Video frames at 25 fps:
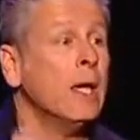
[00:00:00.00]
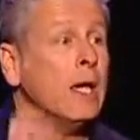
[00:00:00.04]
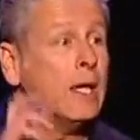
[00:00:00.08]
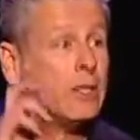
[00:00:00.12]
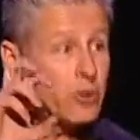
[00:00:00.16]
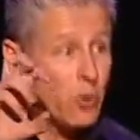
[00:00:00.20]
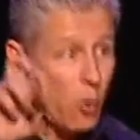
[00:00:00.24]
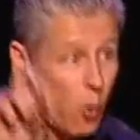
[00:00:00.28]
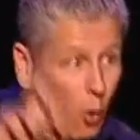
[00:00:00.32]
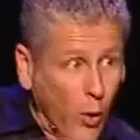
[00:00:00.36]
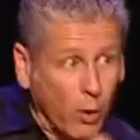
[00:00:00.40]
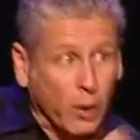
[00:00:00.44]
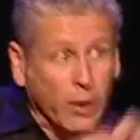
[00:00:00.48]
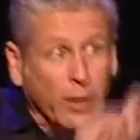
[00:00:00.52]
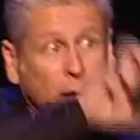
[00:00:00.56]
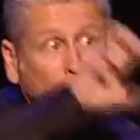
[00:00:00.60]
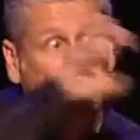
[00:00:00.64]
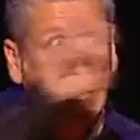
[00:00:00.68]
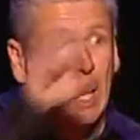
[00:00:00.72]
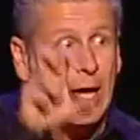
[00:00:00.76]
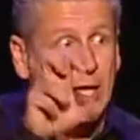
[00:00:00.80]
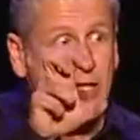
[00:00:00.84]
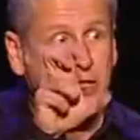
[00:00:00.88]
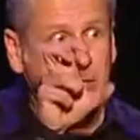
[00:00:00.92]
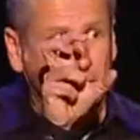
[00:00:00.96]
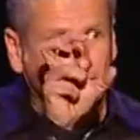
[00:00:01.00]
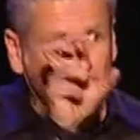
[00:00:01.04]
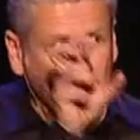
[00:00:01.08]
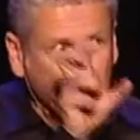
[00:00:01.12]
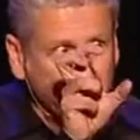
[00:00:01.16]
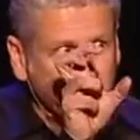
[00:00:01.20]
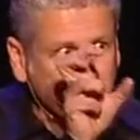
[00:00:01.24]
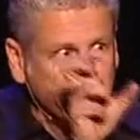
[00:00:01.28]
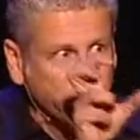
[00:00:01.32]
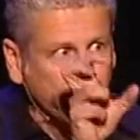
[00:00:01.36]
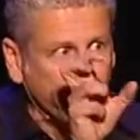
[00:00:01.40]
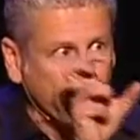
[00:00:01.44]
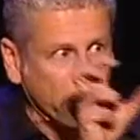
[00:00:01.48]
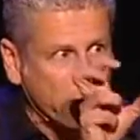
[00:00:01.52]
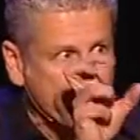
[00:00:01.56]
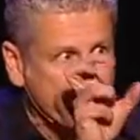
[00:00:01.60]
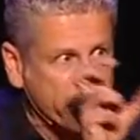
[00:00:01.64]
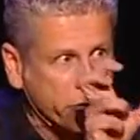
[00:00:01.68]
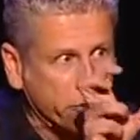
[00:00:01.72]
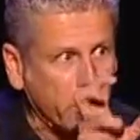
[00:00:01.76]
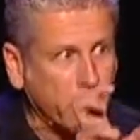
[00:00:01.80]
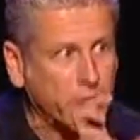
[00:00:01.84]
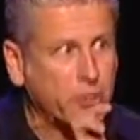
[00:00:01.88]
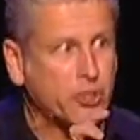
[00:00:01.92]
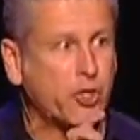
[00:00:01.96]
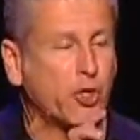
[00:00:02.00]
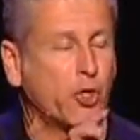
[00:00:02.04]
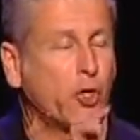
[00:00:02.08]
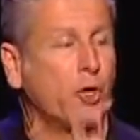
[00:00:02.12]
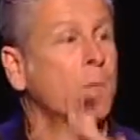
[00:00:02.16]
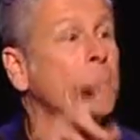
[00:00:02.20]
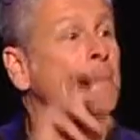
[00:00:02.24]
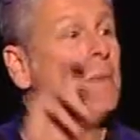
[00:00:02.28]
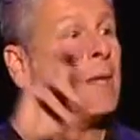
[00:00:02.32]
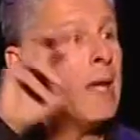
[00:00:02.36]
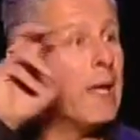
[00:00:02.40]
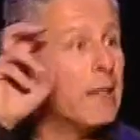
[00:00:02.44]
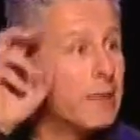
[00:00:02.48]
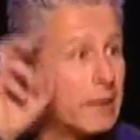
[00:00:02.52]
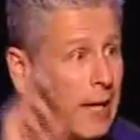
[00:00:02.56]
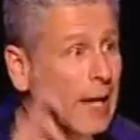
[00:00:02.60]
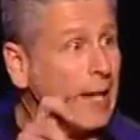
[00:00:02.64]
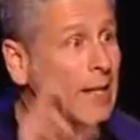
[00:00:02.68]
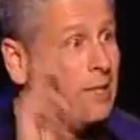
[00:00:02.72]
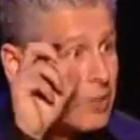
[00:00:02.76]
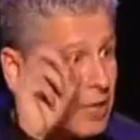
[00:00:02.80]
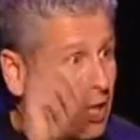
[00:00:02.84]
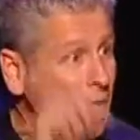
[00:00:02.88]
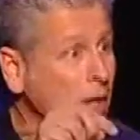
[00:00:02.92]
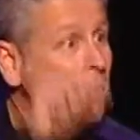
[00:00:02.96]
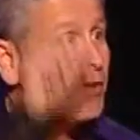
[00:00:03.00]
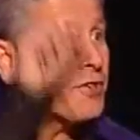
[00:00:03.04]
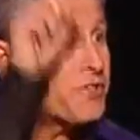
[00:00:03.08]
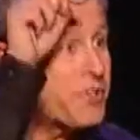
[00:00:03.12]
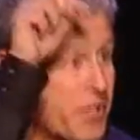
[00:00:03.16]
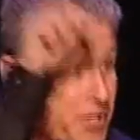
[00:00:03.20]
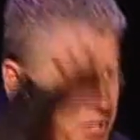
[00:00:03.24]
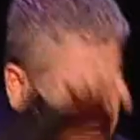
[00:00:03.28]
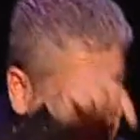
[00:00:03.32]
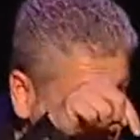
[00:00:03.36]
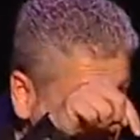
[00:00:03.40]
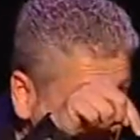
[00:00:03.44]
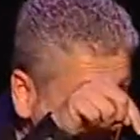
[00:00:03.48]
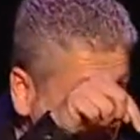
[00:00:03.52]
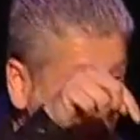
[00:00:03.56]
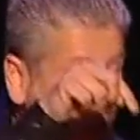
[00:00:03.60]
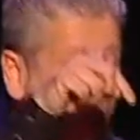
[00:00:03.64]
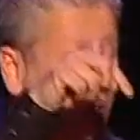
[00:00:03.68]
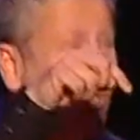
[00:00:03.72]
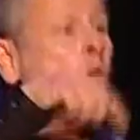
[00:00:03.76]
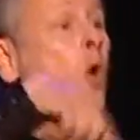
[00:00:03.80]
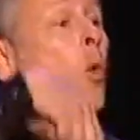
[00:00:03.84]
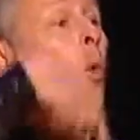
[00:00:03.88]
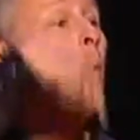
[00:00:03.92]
It's organized into this certain structure, and that tells the cell